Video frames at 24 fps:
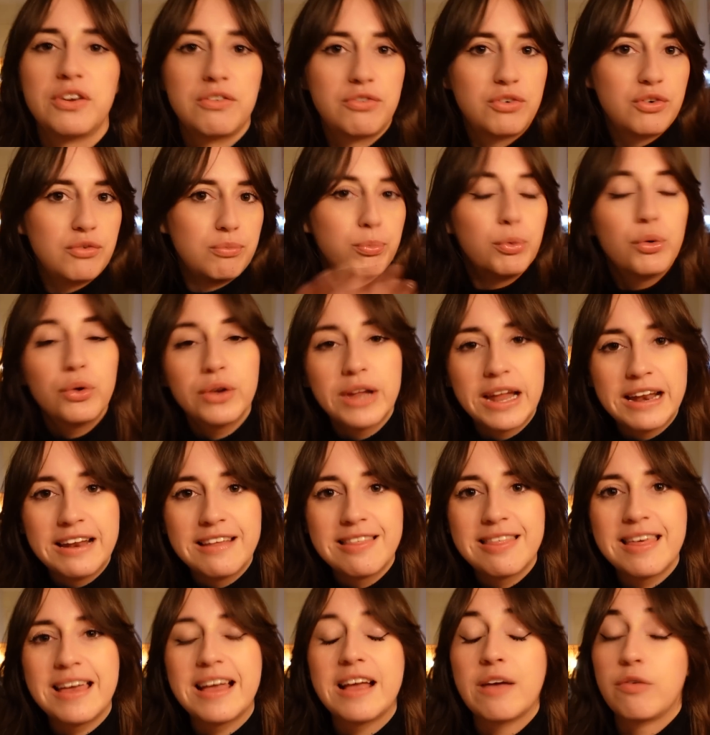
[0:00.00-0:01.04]
If you bought
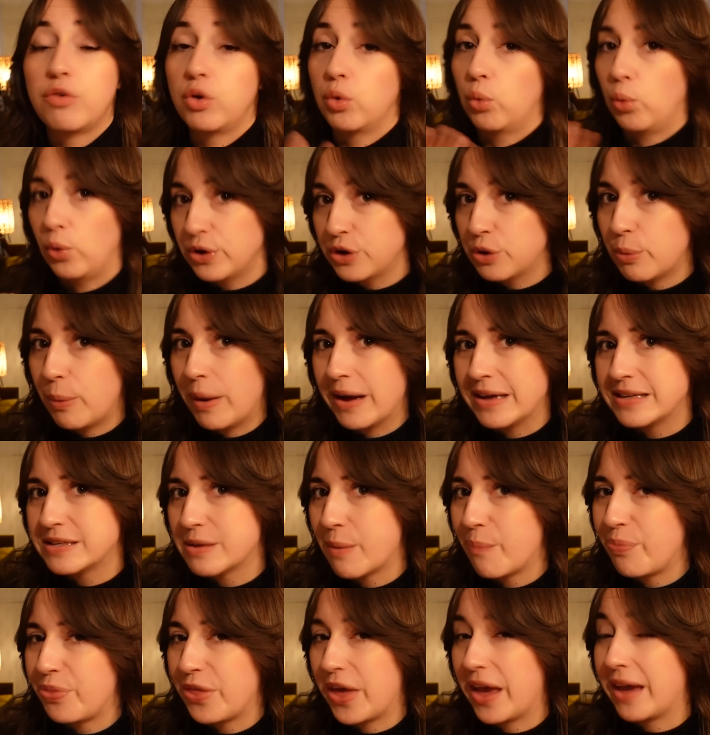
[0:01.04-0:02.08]
anything, if you want to buy
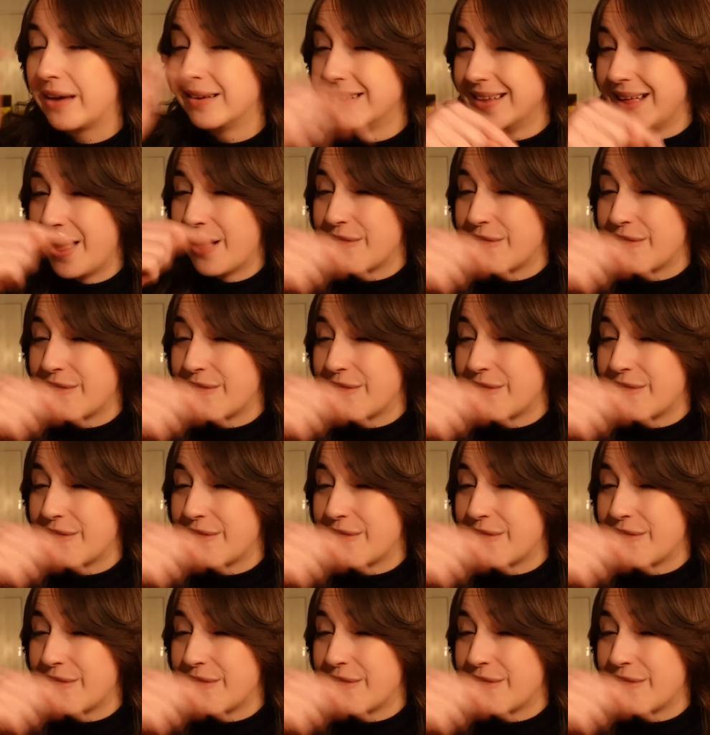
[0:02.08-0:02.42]
something,